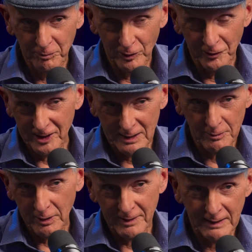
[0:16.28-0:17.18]
a football team,
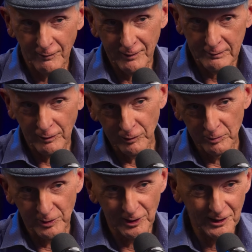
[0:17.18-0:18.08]
you probably have a favourite
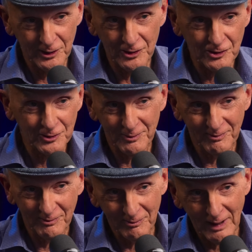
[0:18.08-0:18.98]
footballer who's
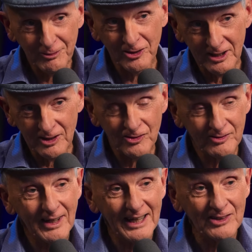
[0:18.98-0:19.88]
ruptured his